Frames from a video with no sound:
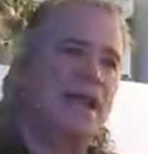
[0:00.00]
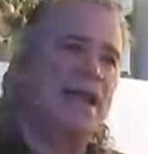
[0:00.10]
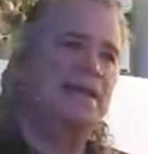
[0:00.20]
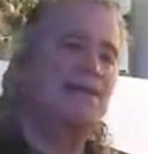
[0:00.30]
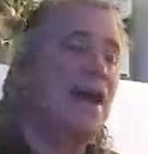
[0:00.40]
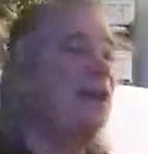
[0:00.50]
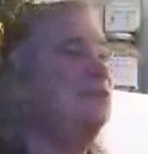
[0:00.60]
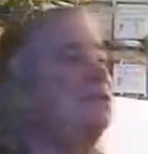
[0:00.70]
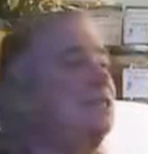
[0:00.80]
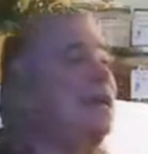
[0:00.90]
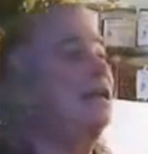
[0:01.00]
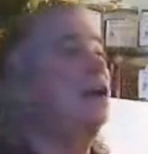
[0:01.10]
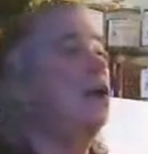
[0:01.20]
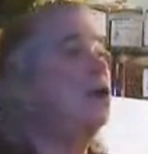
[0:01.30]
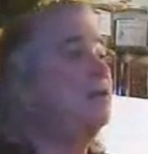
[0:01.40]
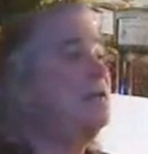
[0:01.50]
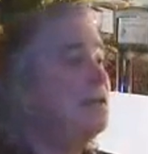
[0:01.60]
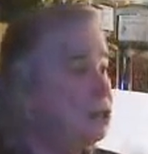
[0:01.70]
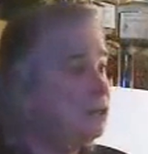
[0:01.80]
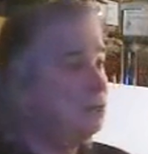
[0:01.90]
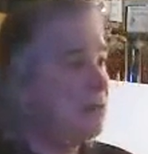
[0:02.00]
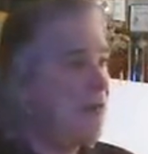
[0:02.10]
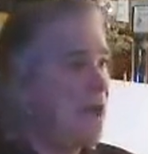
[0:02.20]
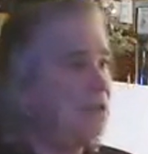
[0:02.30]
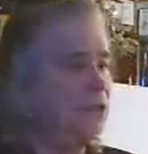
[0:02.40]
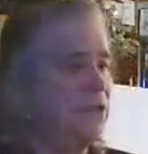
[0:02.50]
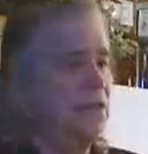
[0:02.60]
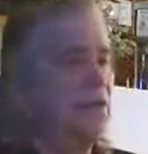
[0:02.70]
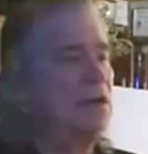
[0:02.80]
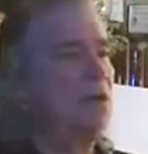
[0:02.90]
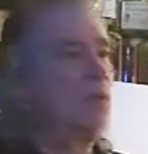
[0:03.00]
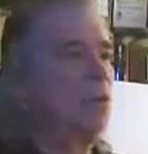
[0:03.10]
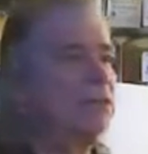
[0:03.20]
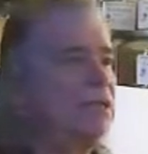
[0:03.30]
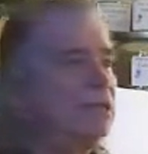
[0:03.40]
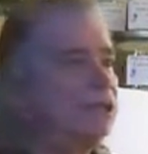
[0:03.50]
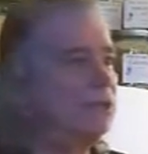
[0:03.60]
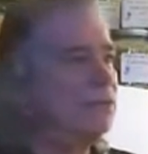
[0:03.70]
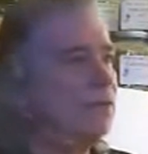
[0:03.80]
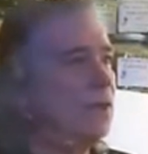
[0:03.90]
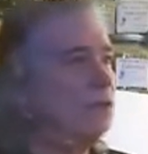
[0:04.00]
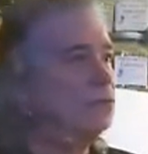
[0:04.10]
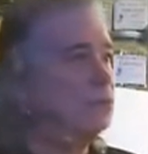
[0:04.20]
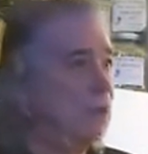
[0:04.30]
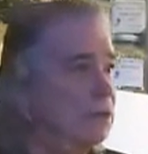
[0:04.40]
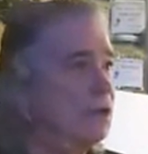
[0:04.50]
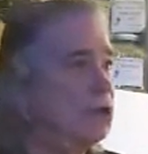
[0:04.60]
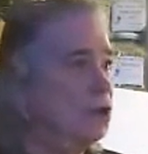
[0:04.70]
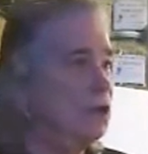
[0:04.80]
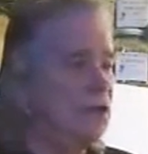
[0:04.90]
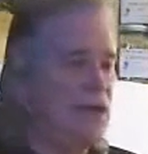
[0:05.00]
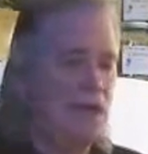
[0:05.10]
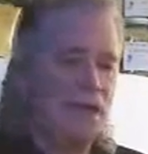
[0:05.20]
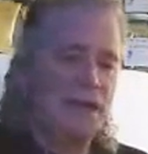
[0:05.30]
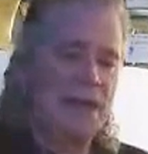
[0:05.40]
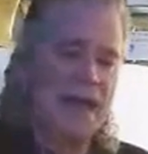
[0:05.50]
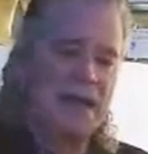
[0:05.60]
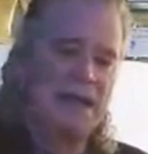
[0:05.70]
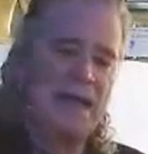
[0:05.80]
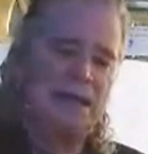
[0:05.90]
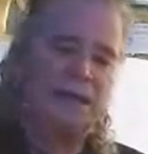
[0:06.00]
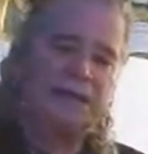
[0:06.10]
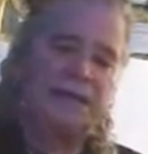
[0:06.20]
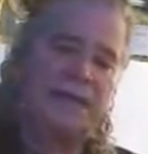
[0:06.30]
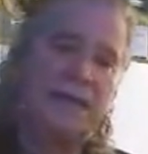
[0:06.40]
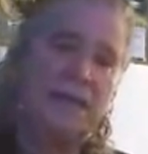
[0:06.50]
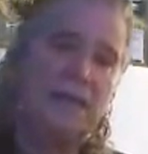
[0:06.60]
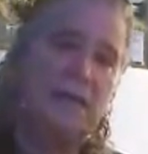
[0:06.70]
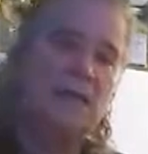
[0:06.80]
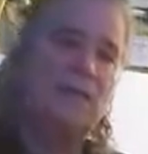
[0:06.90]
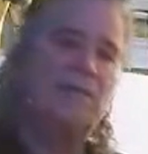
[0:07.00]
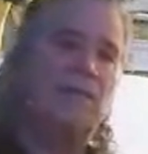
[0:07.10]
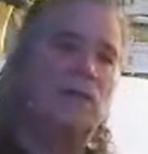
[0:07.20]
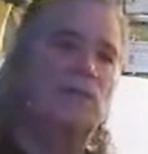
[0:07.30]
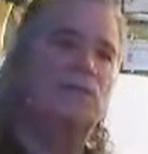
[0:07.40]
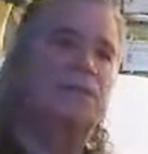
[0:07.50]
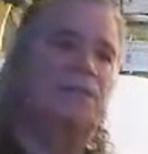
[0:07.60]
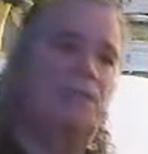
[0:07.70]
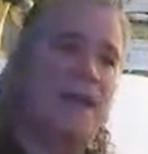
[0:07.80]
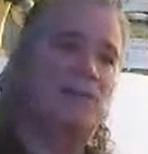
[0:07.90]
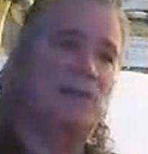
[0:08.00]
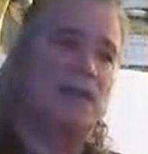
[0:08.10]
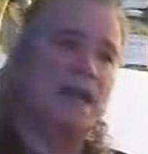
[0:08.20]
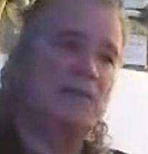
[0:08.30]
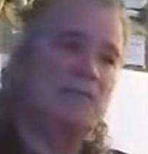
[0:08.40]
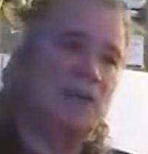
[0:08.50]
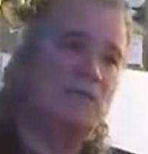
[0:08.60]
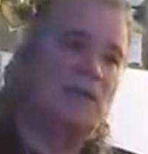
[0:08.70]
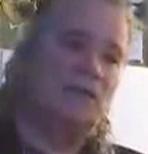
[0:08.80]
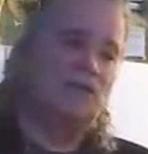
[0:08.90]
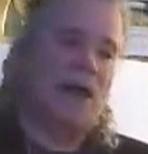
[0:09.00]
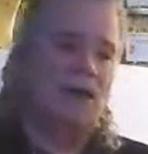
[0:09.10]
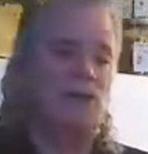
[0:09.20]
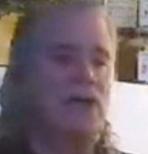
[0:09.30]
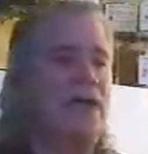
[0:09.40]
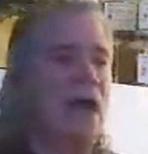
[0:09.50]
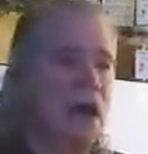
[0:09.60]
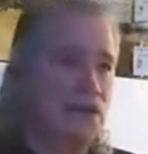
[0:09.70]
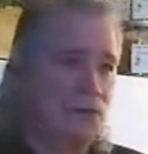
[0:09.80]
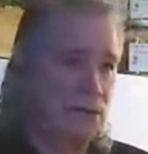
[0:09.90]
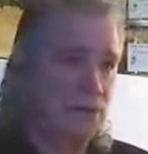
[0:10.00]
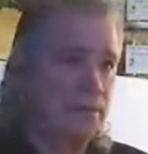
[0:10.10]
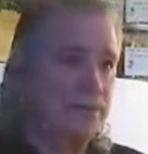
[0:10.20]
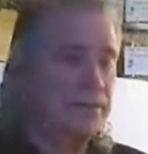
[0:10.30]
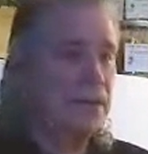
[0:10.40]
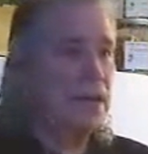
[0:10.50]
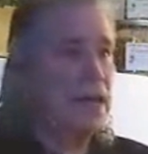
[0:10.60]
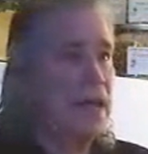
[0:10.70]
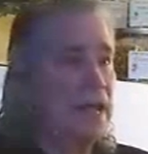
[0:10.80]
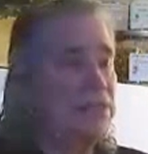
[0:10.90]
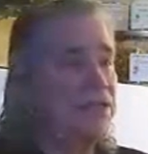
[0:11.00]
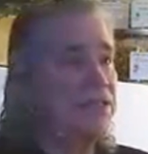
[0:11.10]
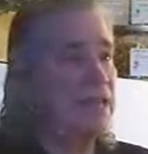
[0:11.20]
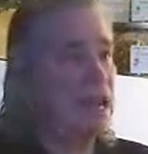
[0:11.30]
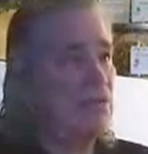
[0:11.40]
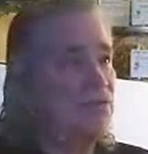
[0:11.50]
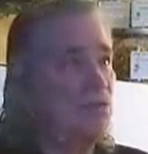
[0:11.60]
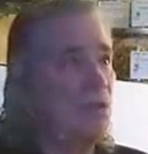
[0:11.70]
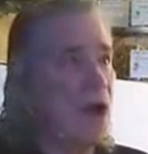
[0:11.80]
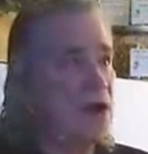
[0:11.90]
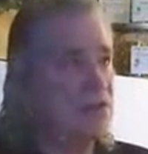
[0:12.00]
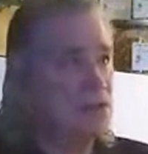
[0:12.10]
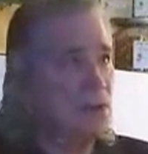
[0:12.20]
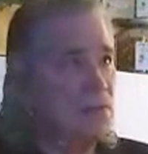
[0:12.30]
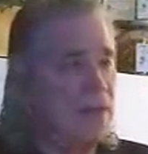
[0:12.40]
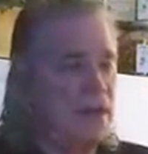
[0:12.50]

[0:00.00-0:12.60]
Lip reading: And the doctor said her initial reaction was that she felt really good, that this kid felt respected and felt that the doctor had honored her. And she said, after I thought